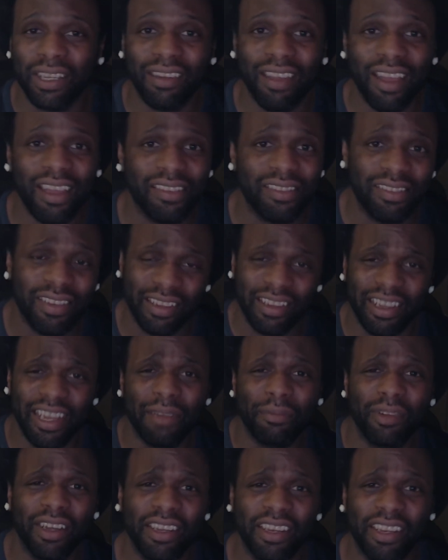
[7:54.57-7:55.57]
Logitech
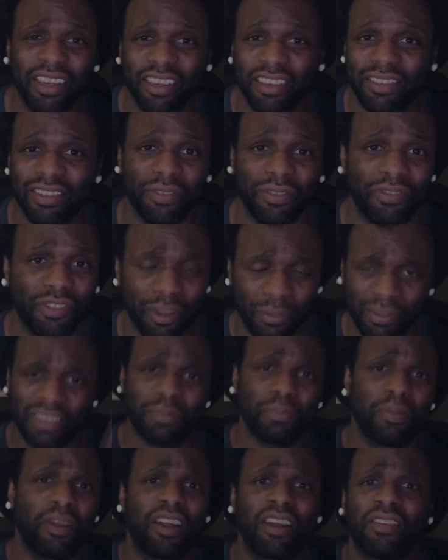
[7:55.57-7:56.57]
cam right here to film
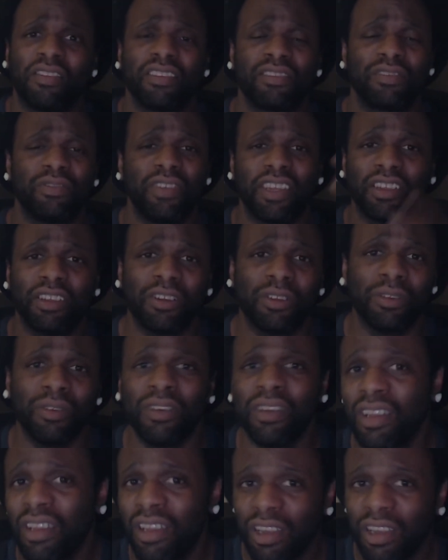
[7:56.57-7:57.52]
this part of this video,